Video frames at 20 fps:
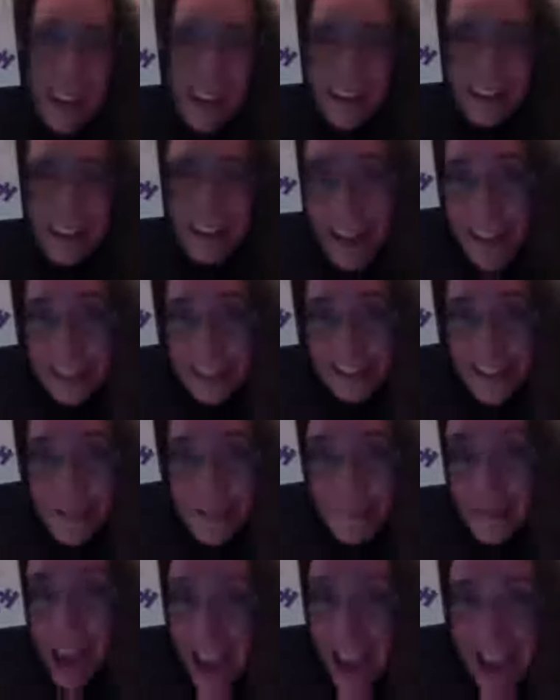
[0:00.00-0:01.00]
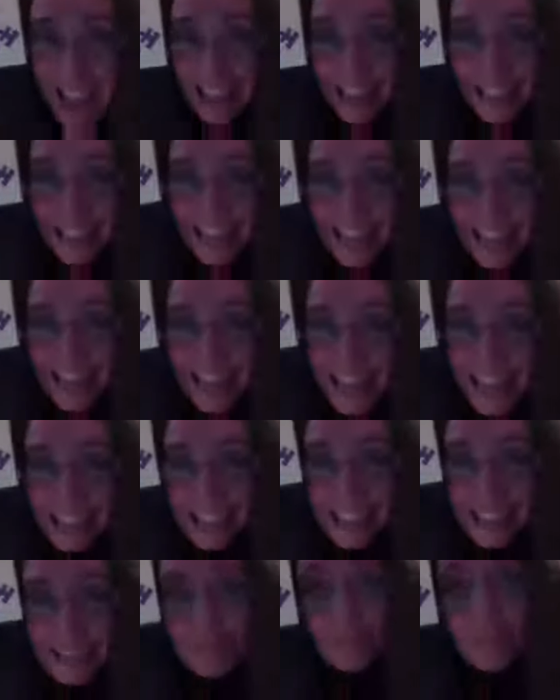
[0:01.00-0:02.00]
Nast, the man, in
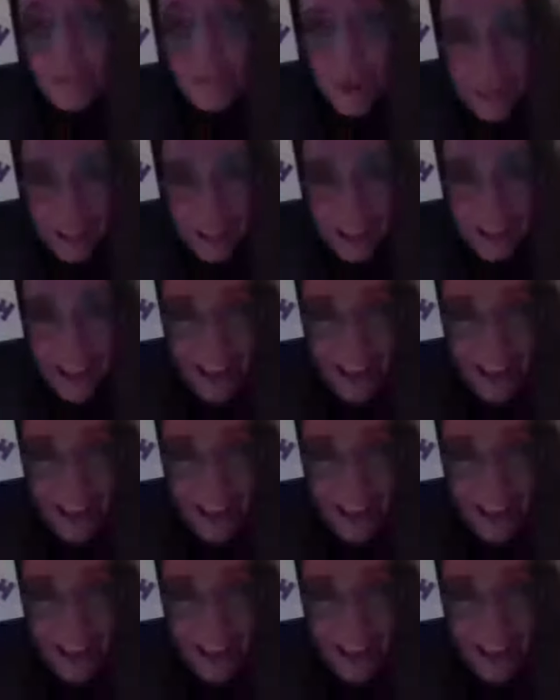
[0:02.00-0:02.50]
1920.